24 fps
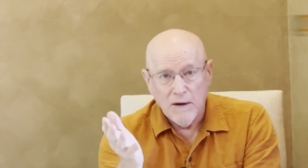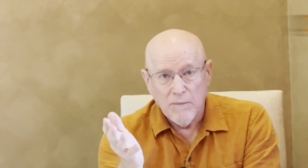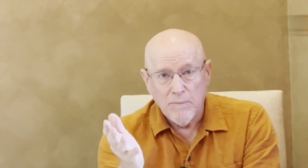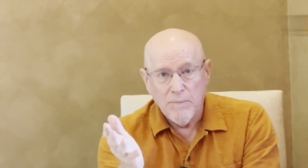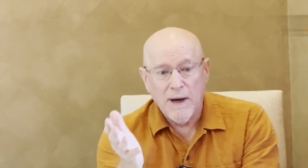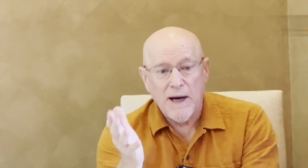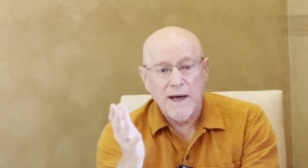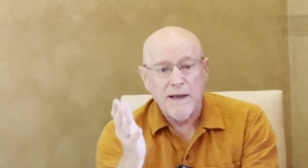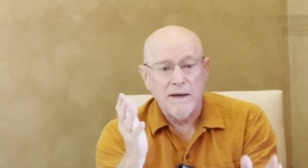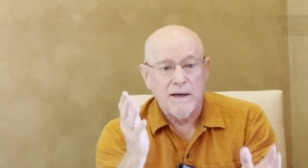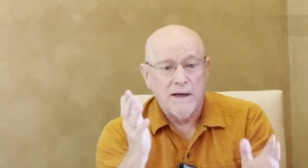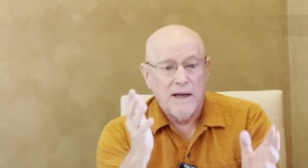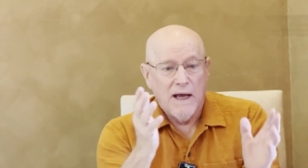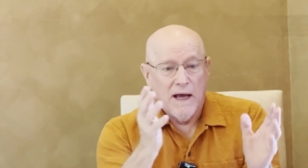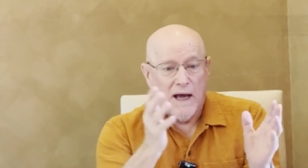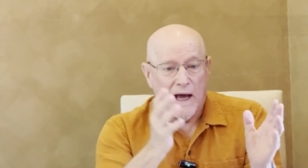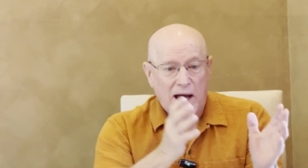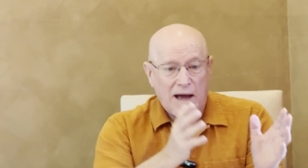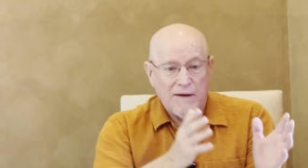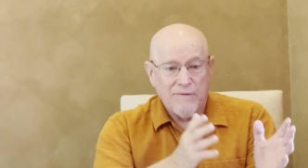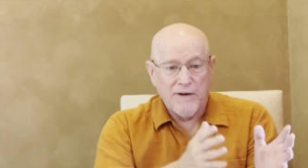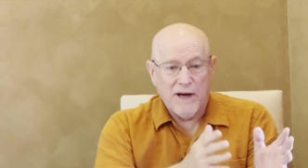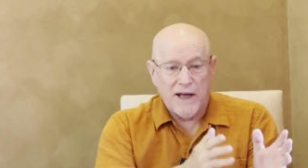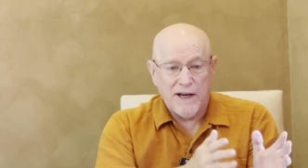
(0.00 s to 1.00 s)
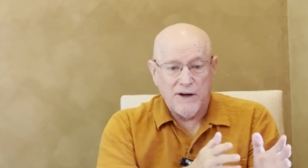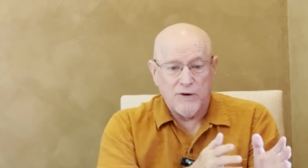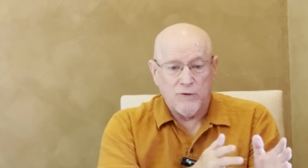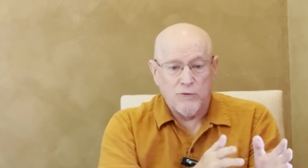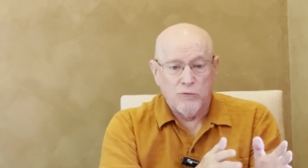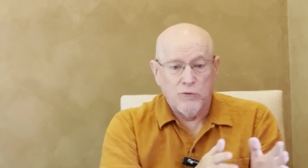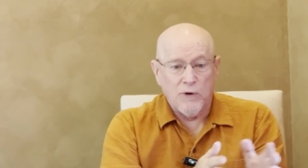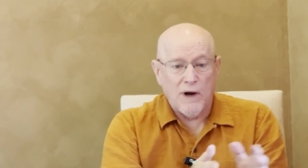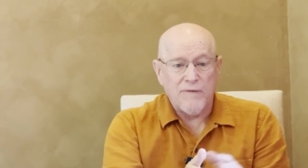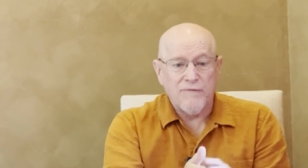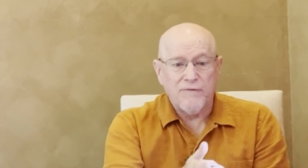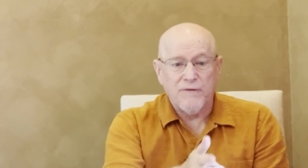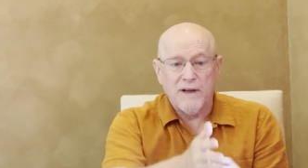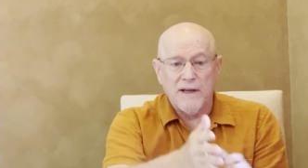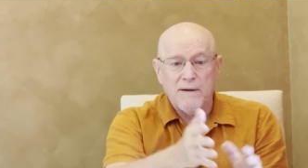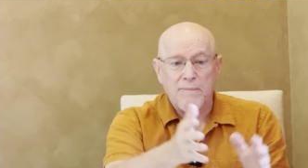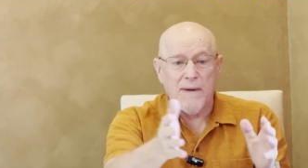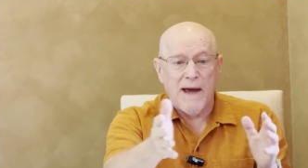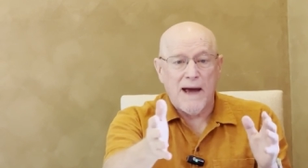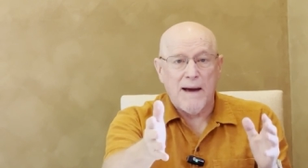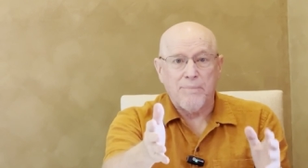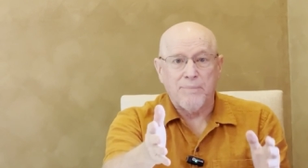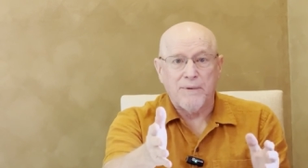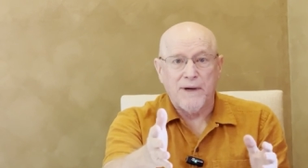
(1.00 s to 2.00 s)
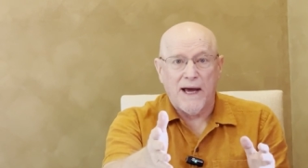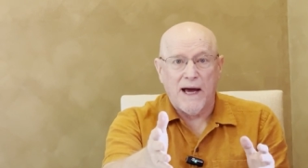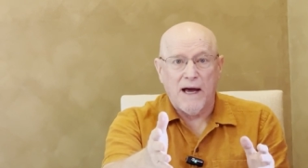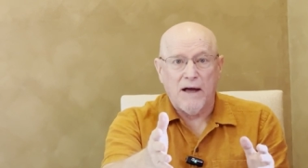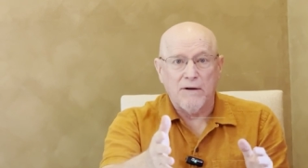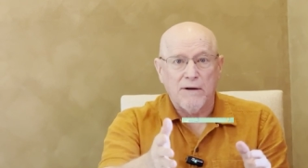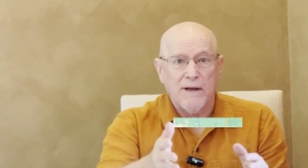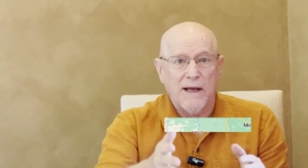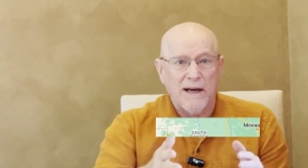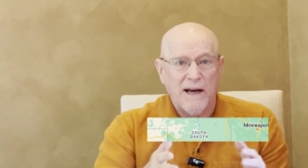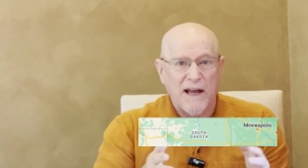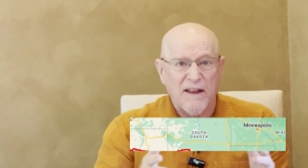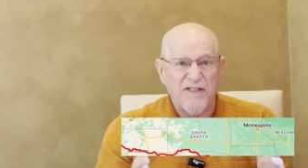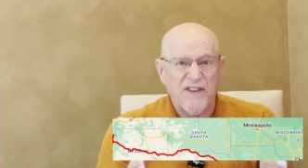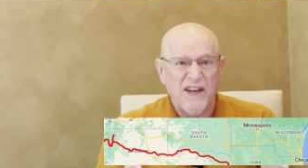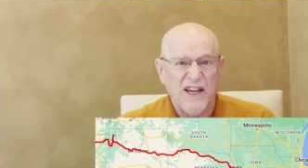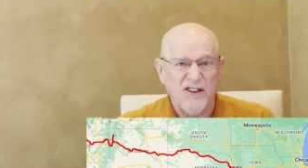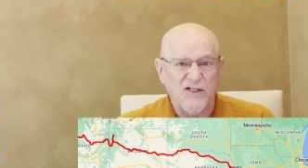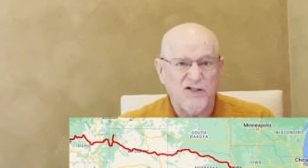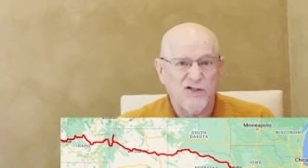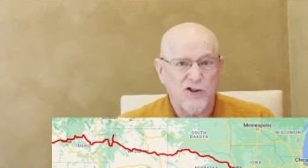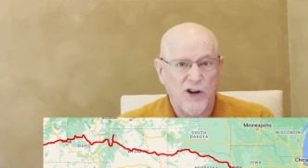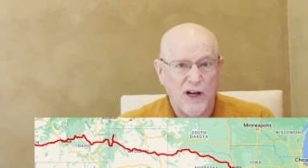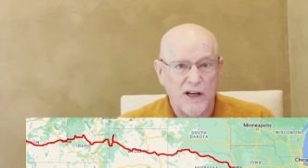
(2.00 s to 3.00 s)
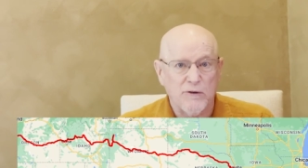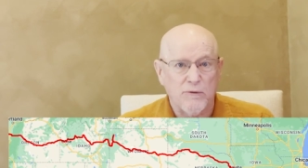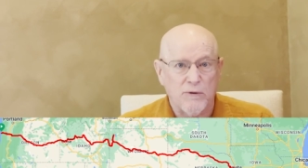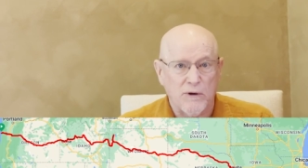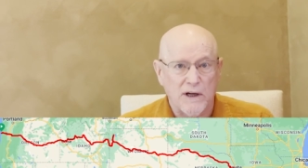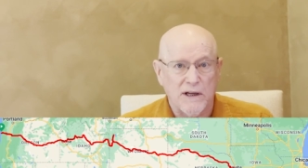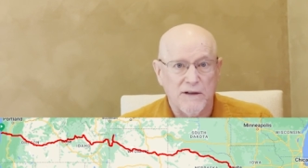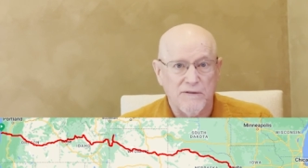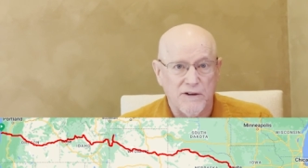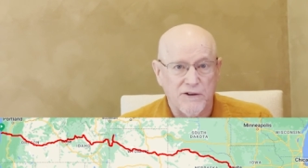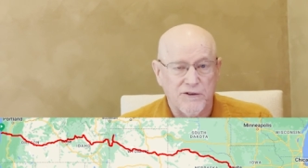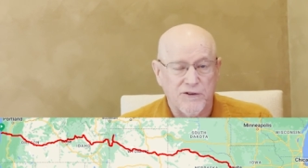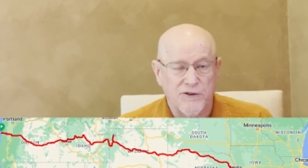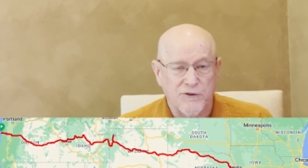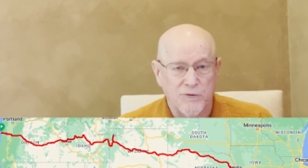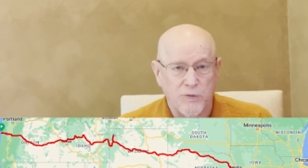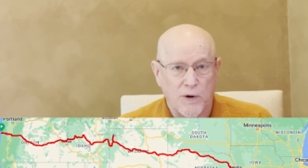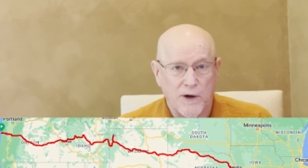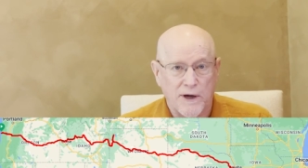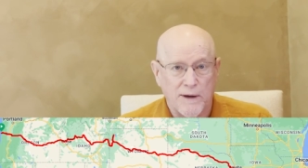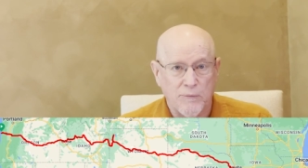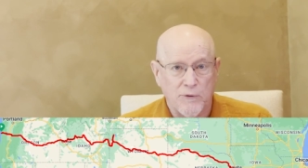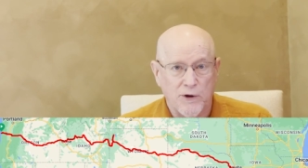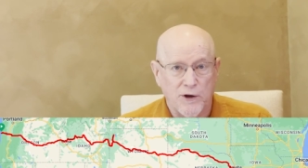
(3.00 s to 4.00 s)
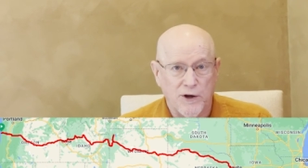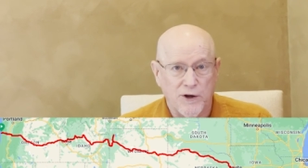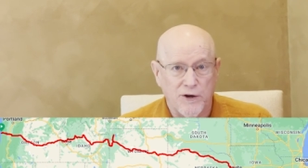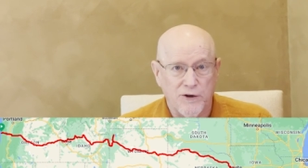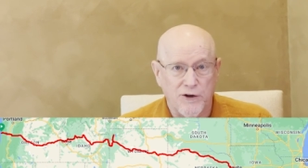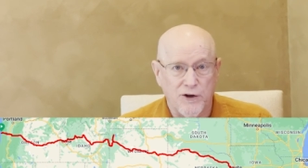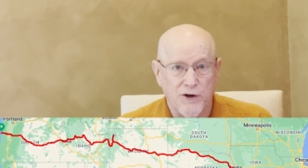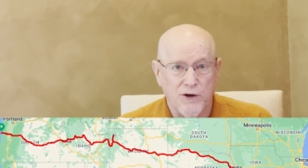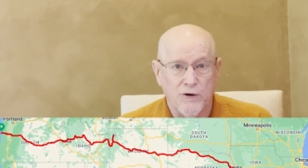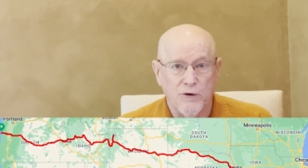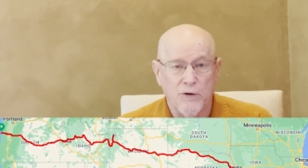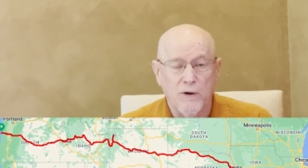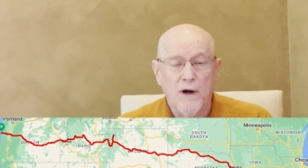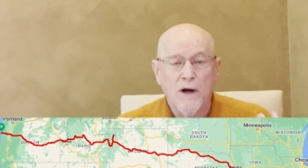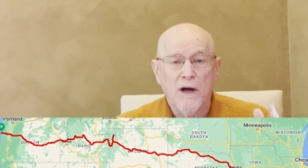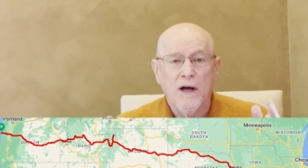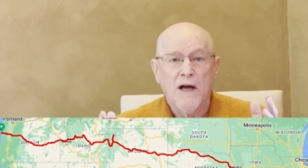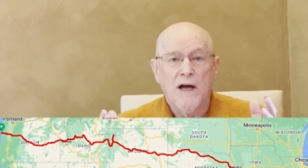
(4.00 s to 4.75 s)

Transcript: But I've got it roughly mapped out, and I think generally this is what I'm going to do.